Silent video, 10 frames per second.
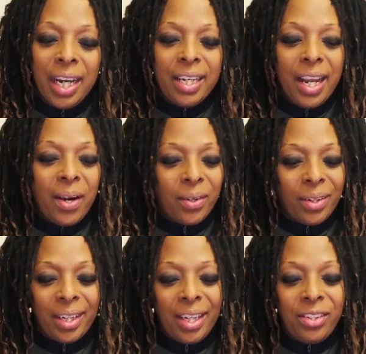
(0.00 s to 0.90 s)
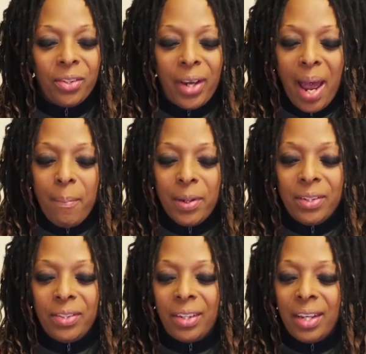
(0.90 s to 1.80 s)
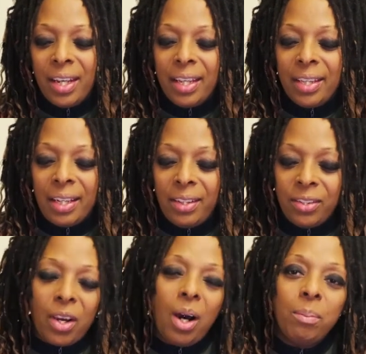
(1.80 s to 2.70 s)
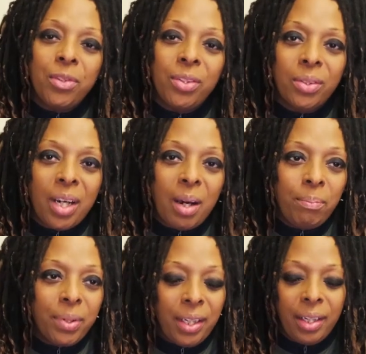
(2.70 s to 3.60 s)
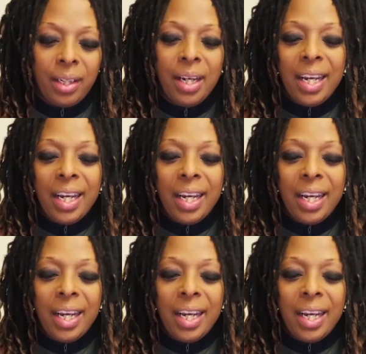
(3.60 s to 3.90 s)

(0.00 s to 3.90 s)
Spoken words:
Now, it so happens that this Comsol company